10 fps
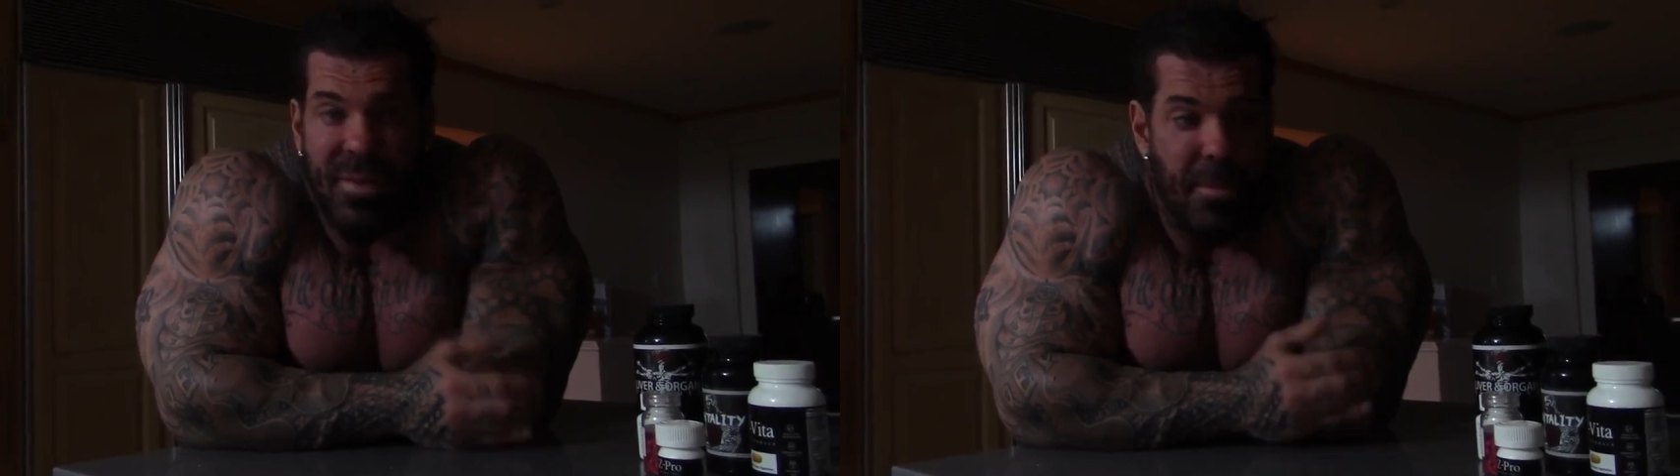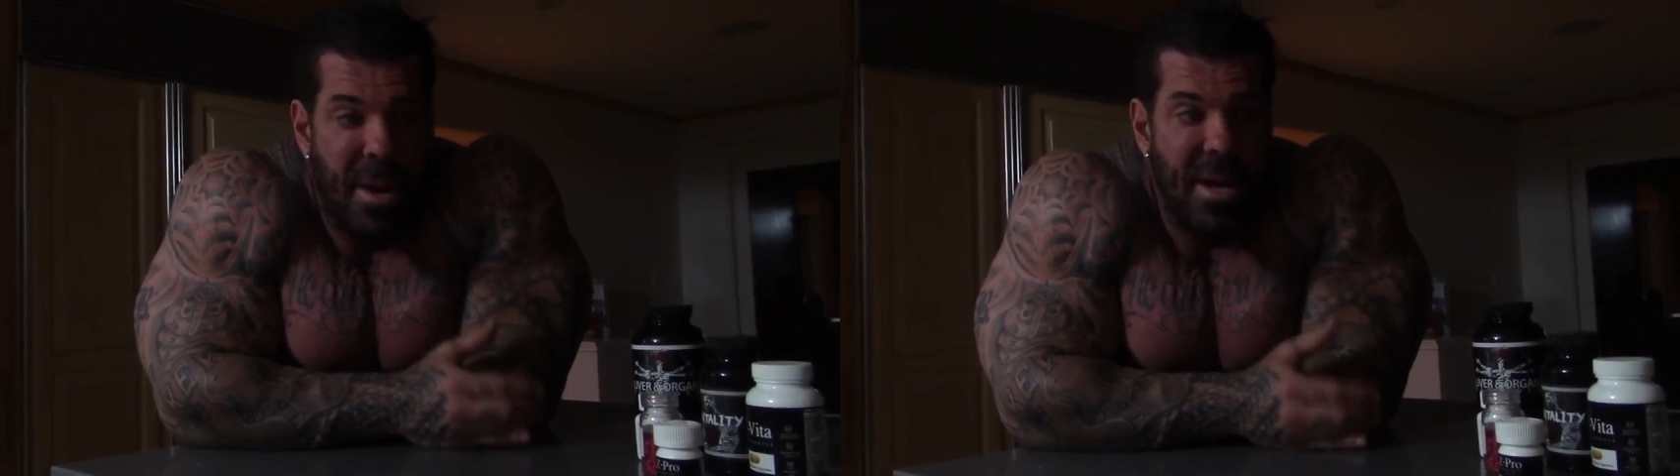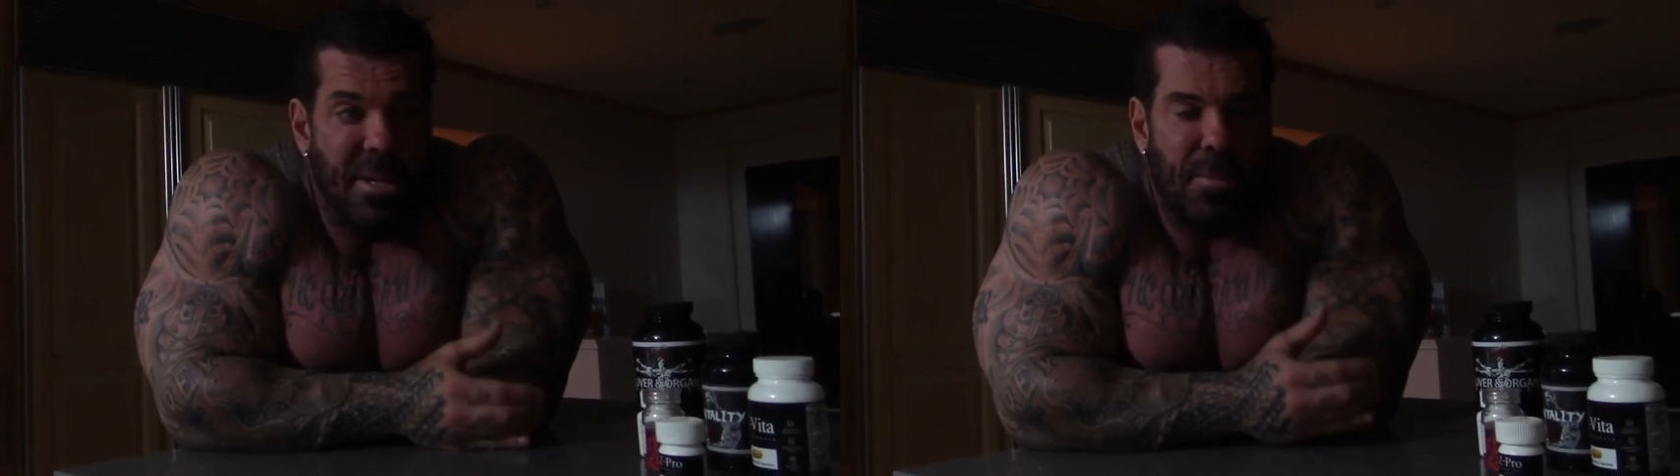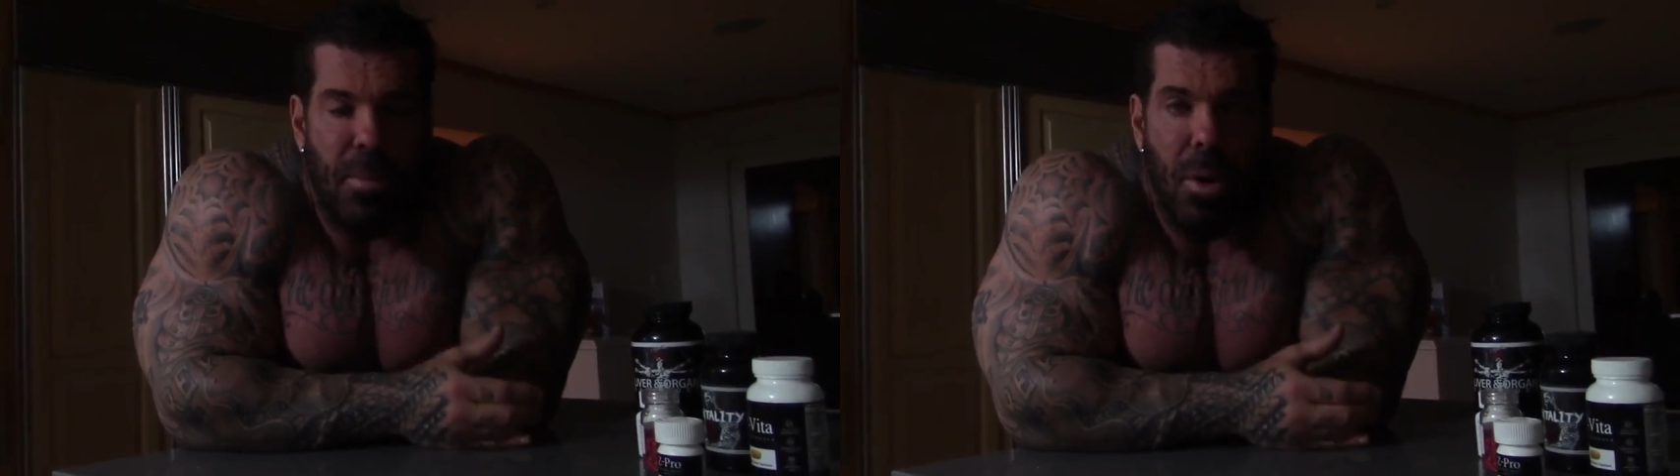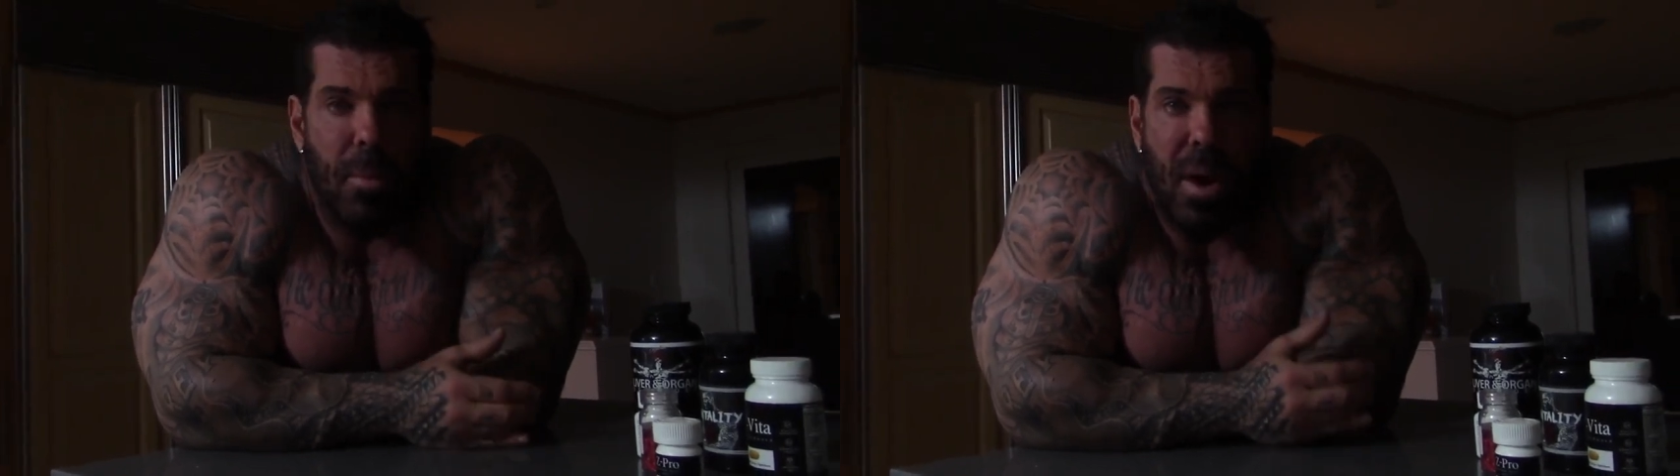The mind is
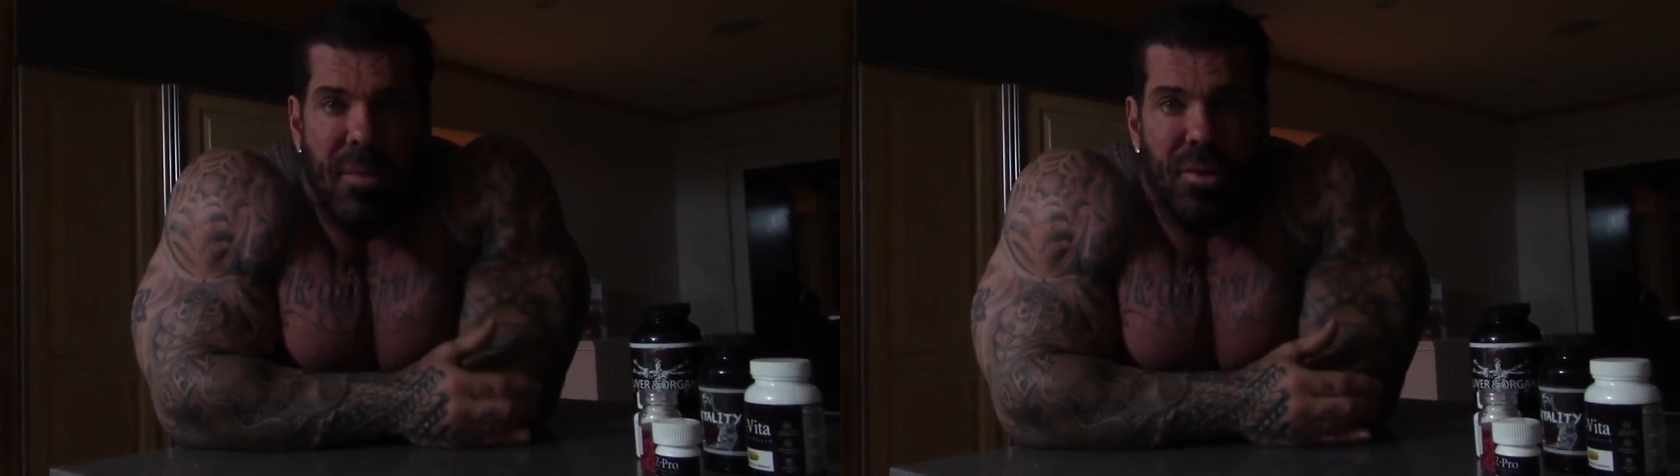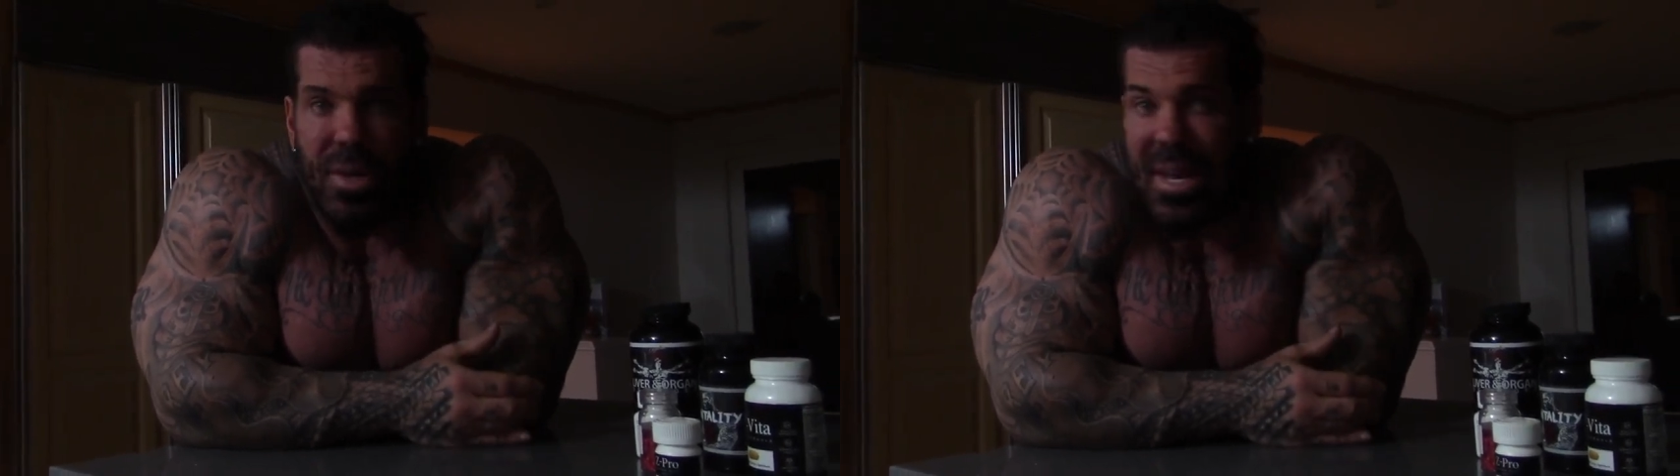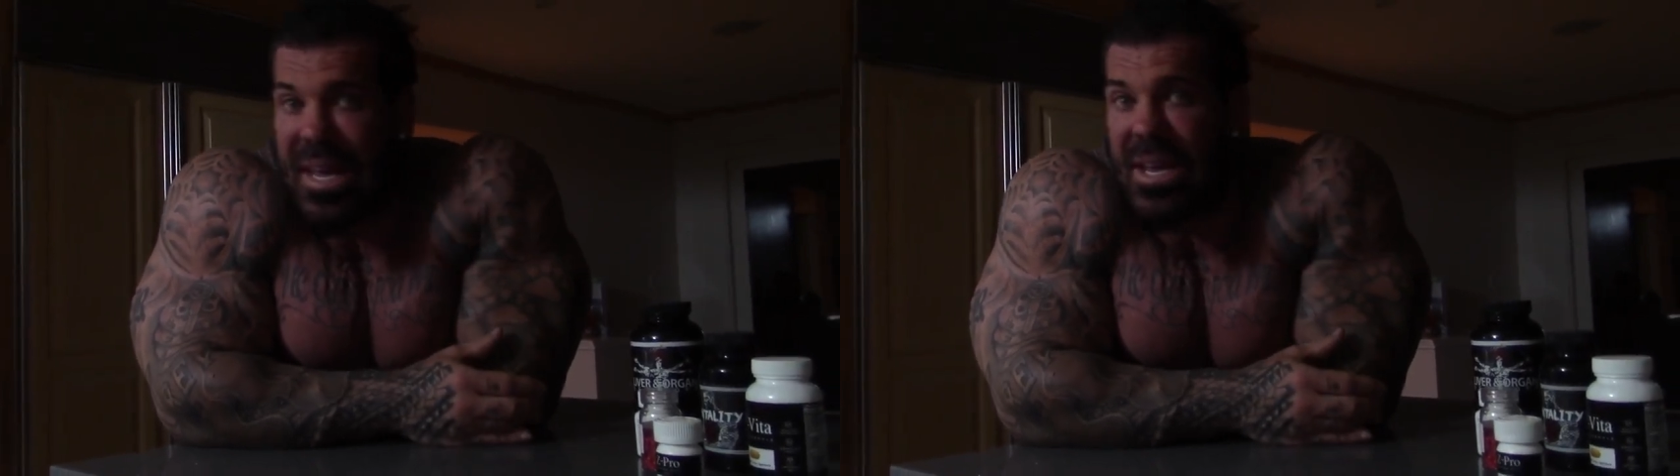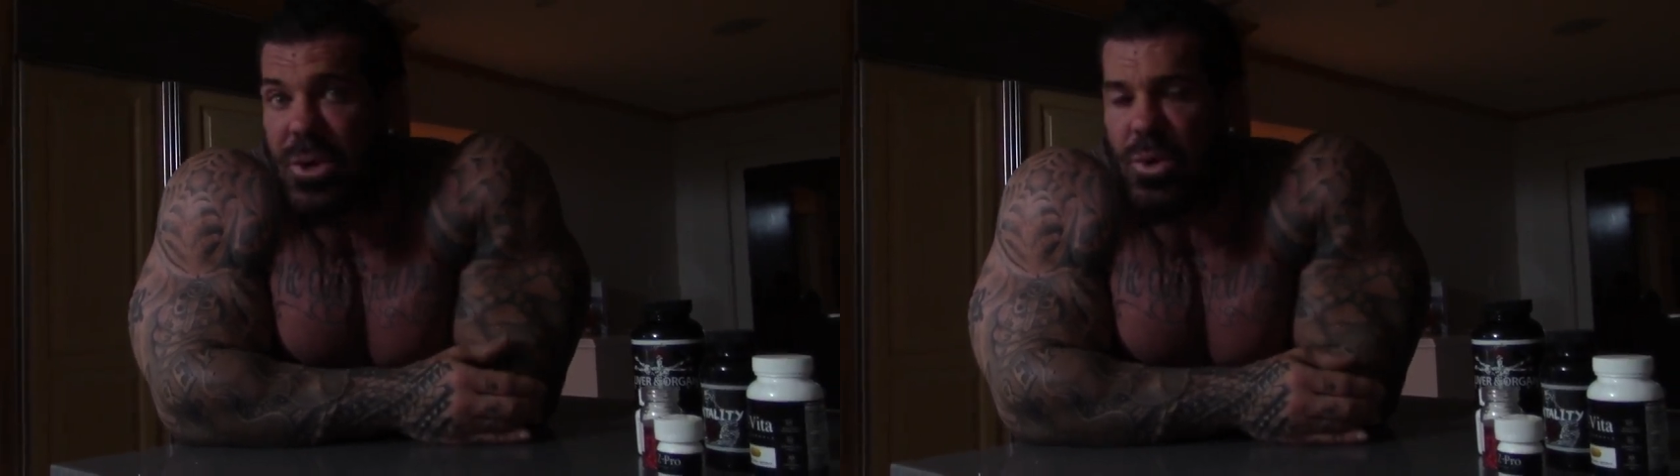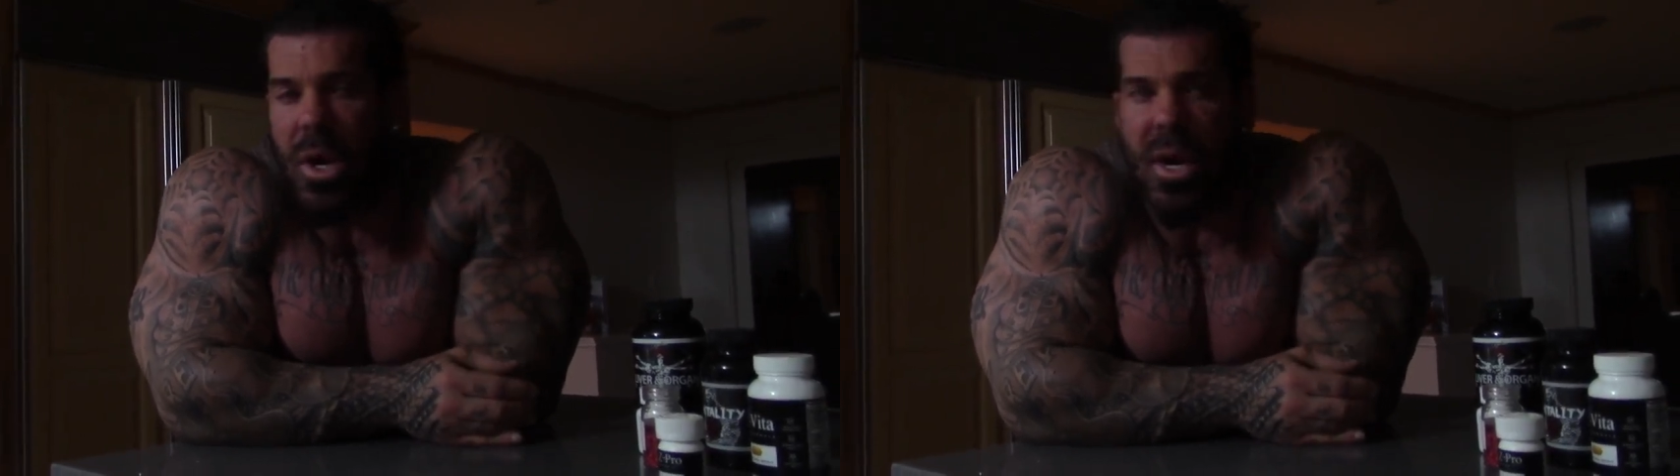more powerful than any
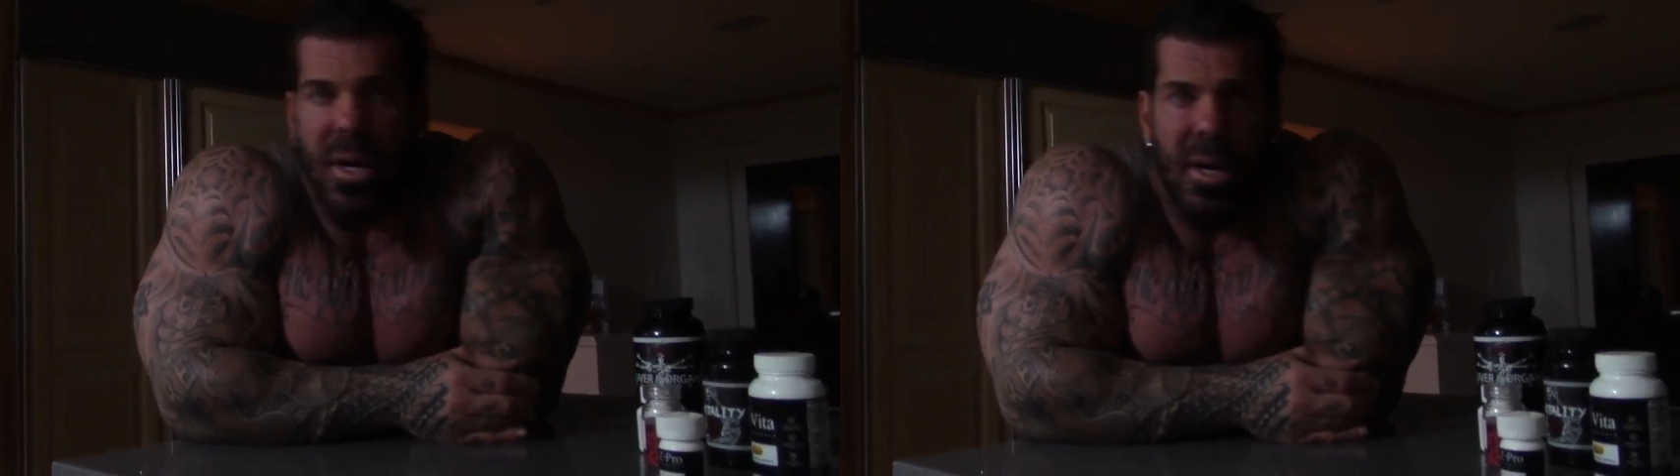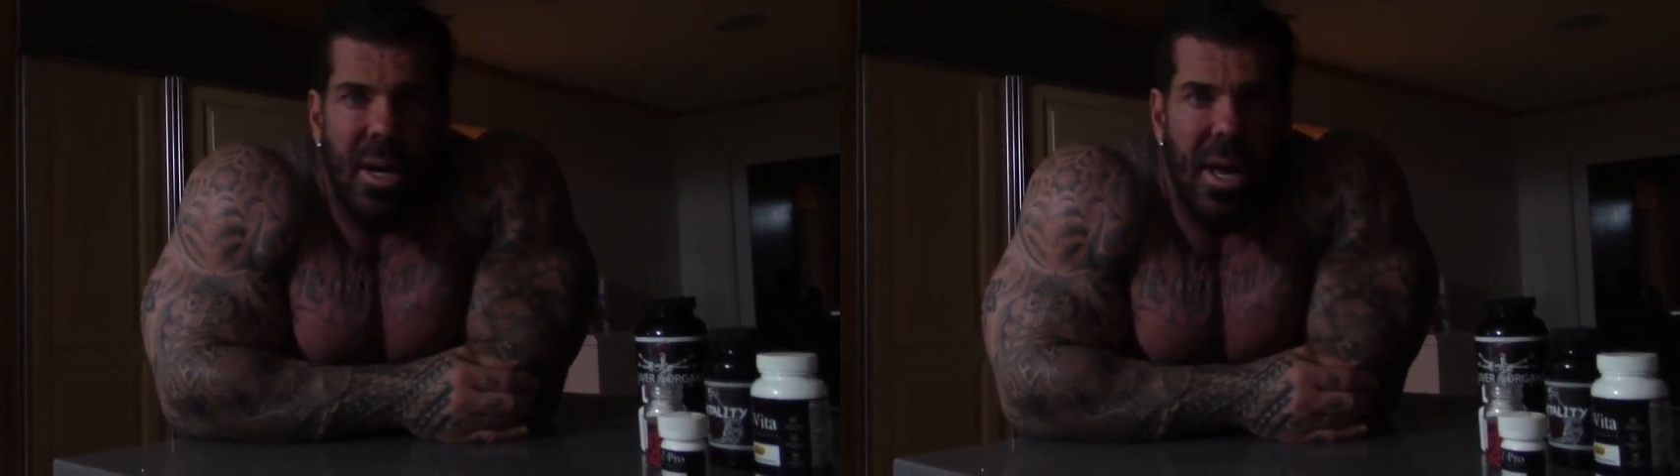drug.